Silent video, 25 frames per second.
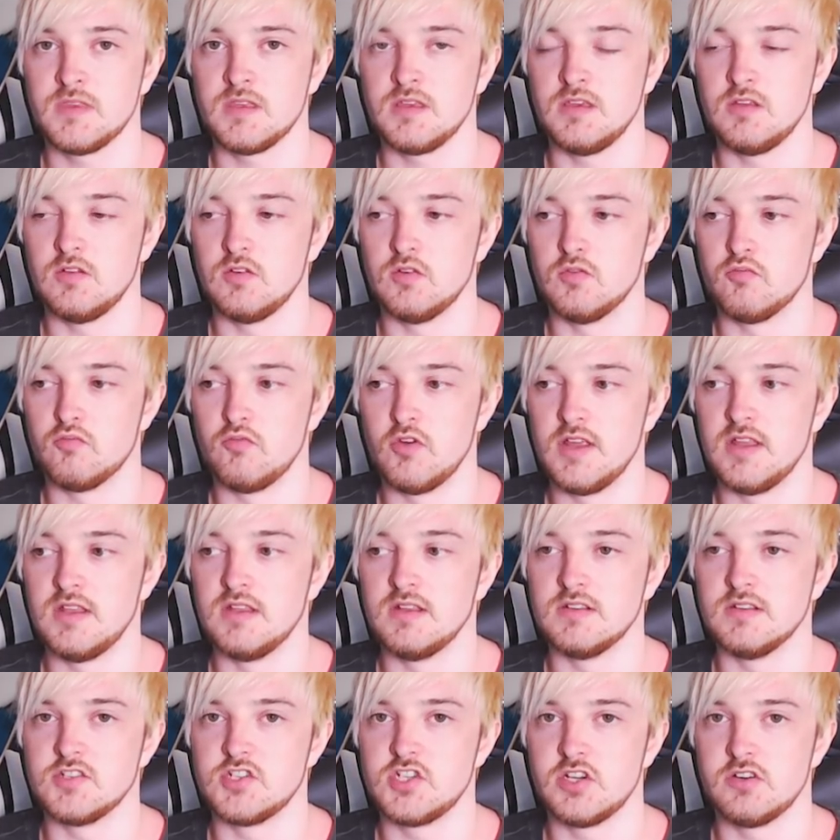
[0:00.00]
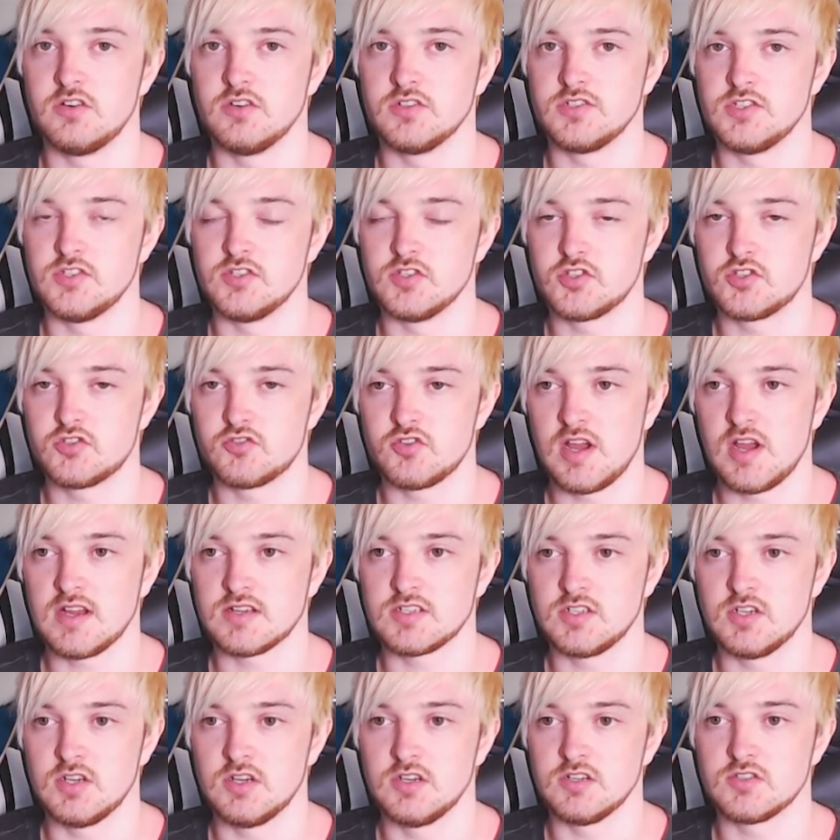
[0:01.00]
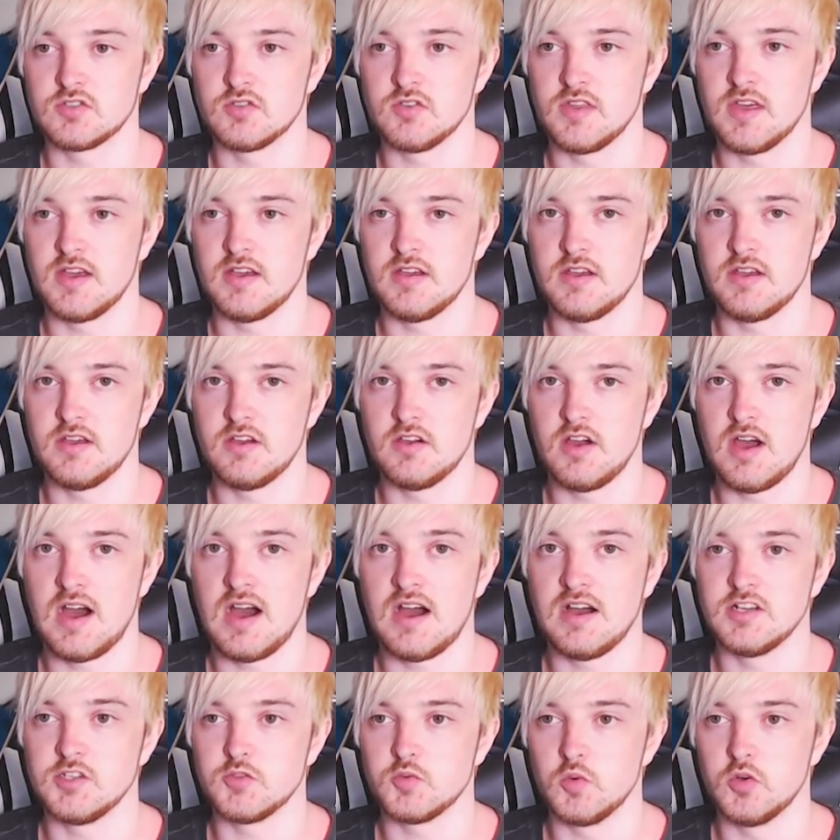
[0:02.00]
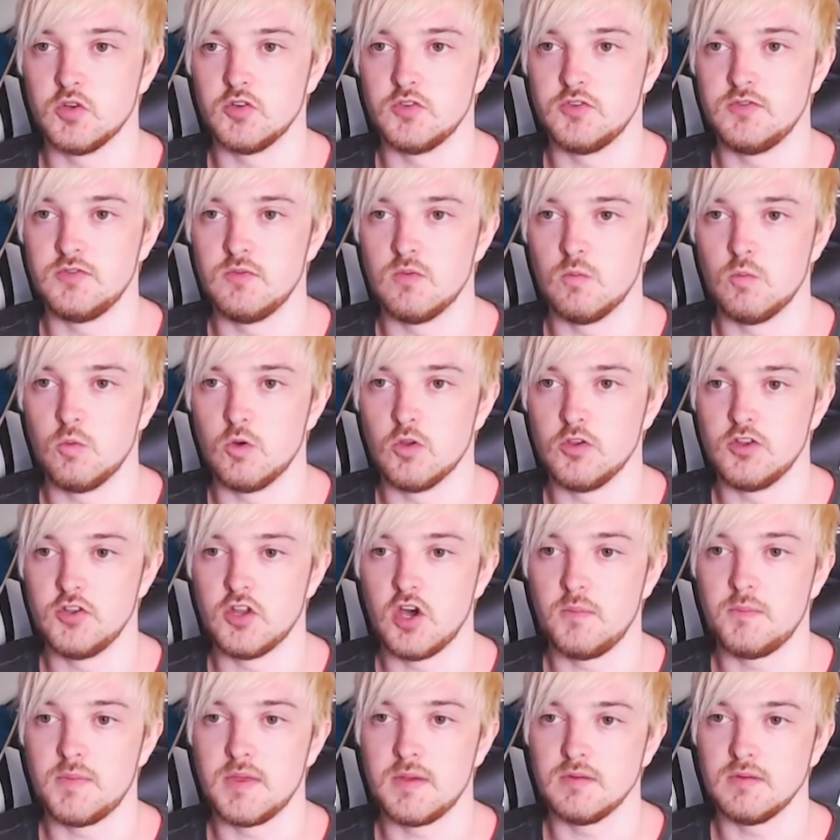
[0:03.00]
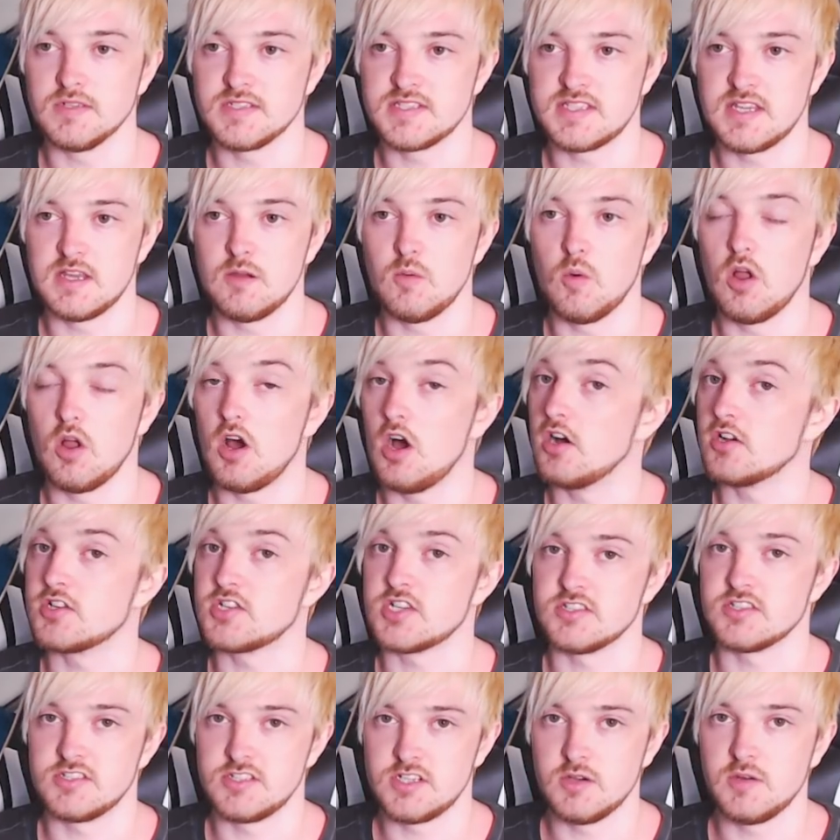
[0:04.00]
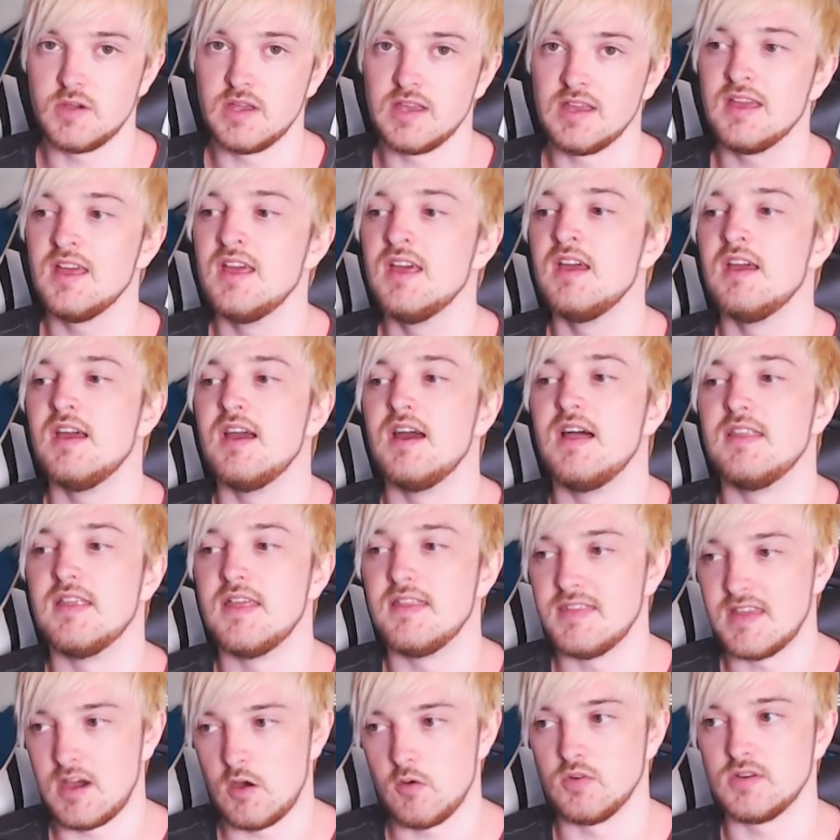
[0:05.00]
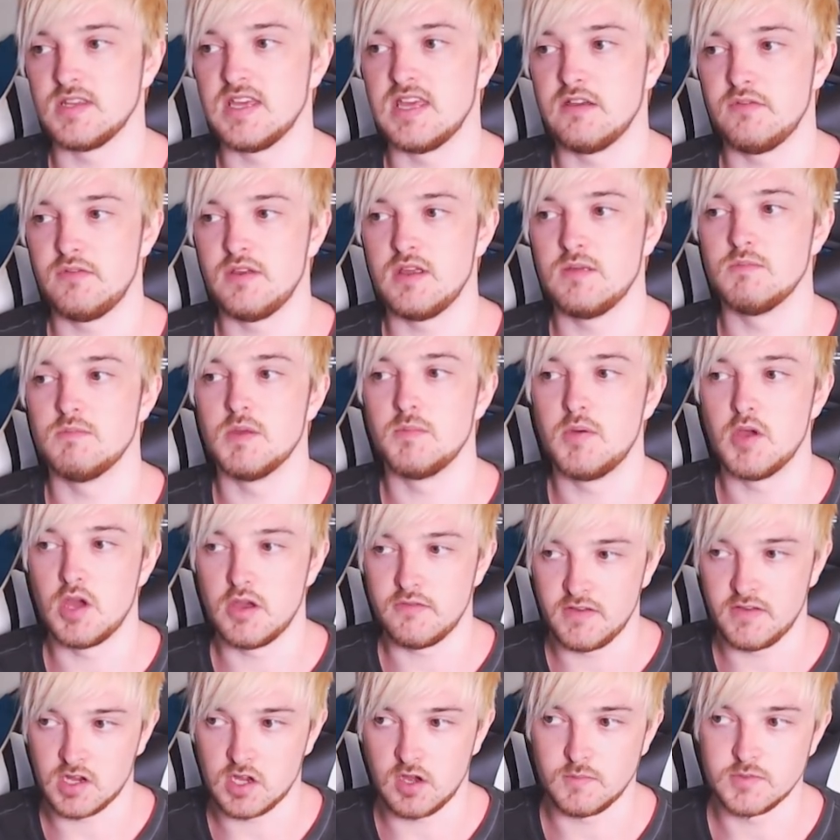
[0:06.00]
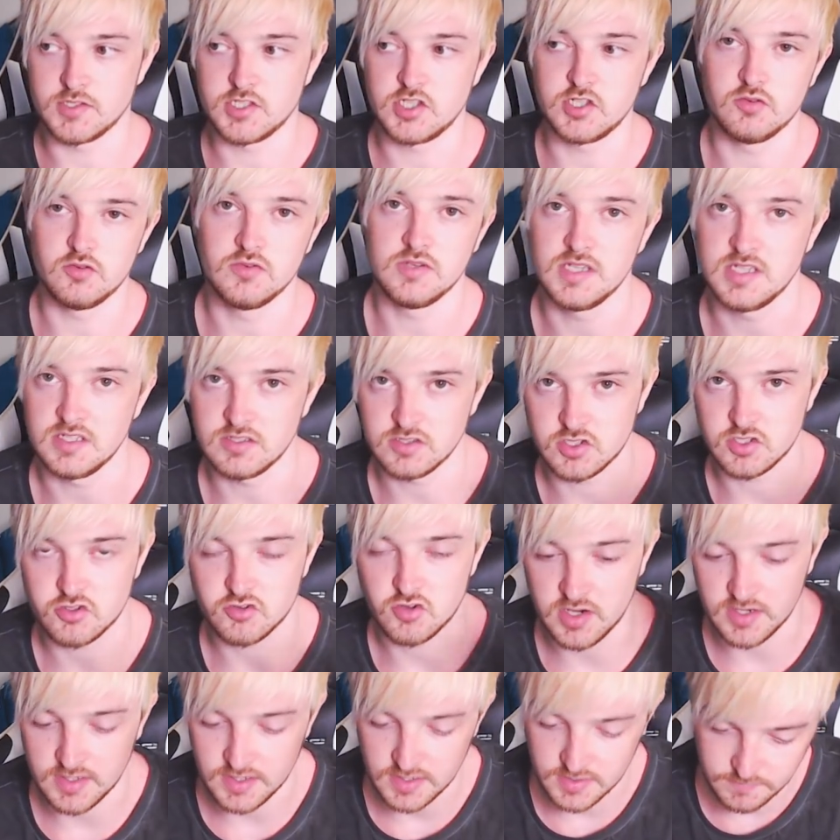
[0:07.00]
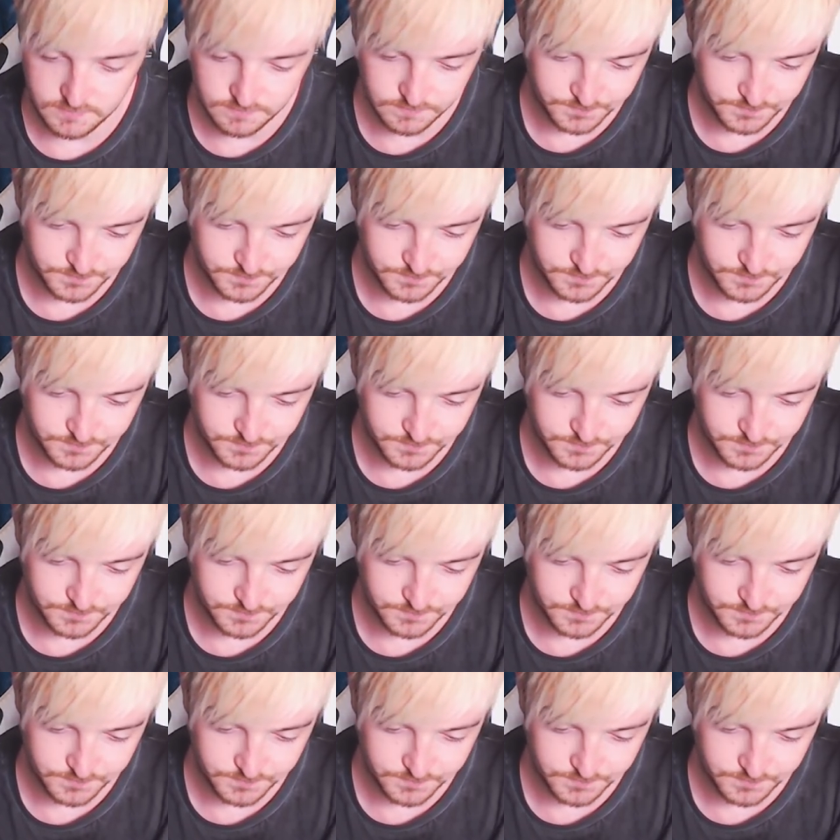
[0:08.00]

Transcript: you know, Rin and Shiro to distract her so that her eyes would not be able to see what Archer's doing, and then that would give him the perfect opportunity to strike.